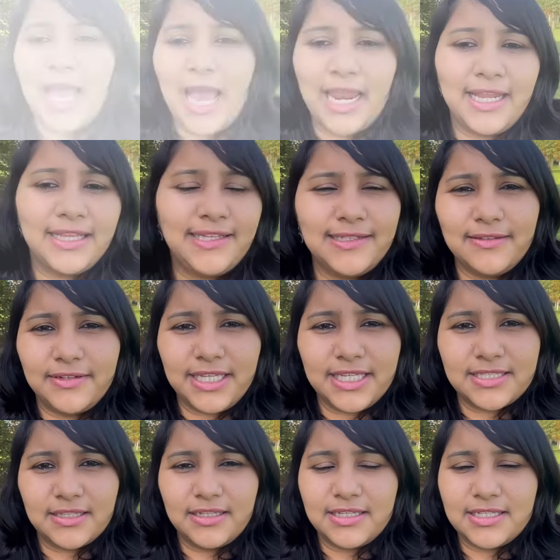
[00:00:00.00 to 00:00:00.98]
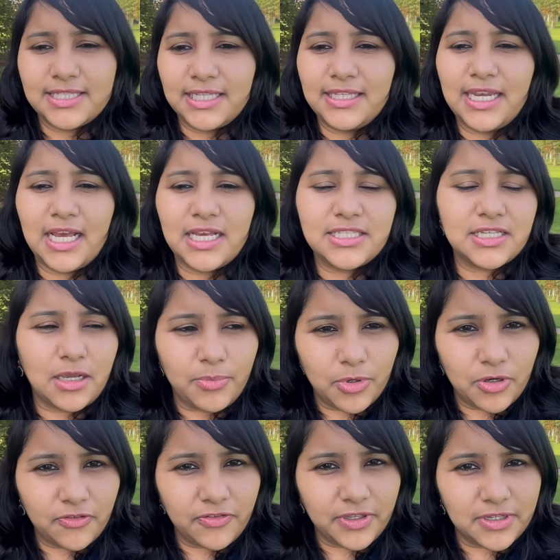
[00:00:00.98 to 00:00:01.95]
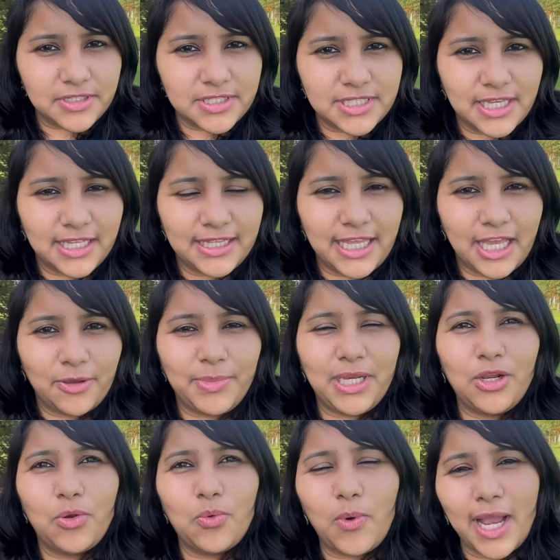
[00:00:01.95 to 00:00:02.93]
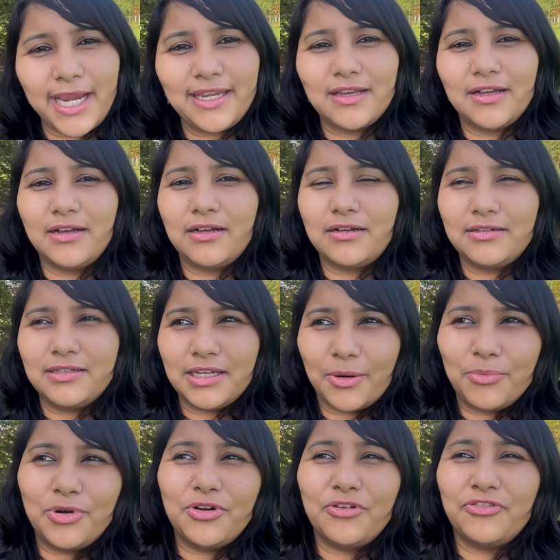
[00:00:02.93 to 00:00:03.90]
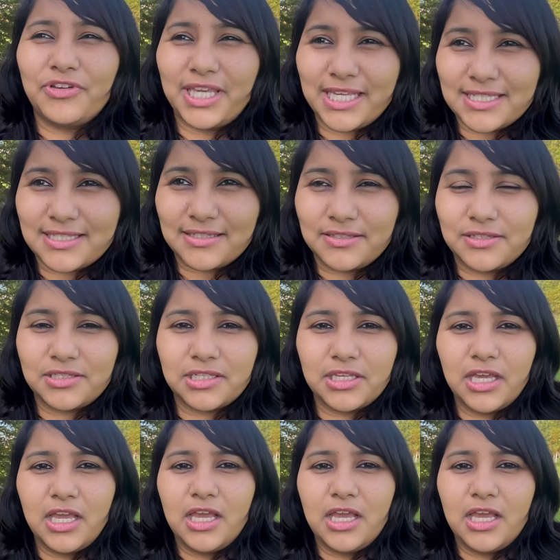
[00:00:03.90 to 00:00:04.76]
And I think the reason is, in the last couple of years, there have been quite a number of cases